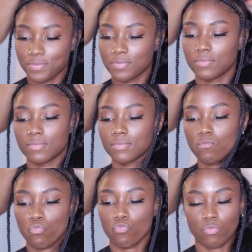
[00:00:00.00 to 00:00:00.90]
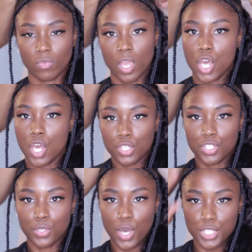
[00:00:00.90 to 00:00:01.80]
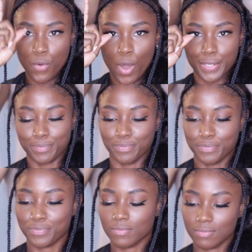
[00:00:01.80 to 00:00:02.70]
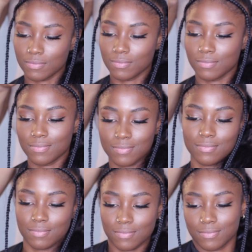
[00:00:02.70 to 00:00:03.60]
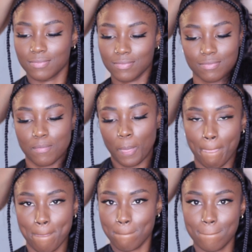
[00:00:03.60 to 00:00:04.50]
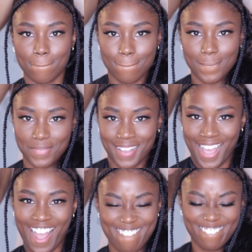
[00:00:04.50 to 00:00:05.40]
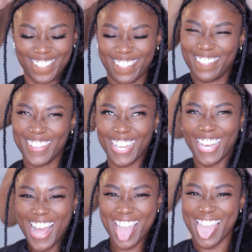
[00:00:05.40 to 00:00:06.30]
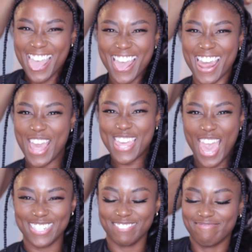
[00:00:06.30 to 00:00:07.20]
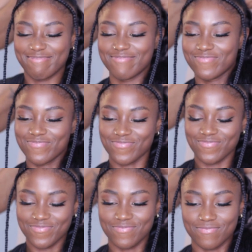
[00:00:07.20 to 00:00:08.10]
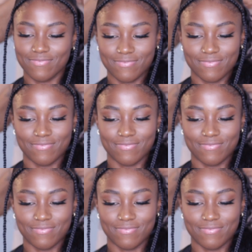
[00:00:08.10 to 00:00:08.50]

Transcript: Then Angie slicked up my hair very nicely into 2 ponytails that she then joined into one that she then created a braid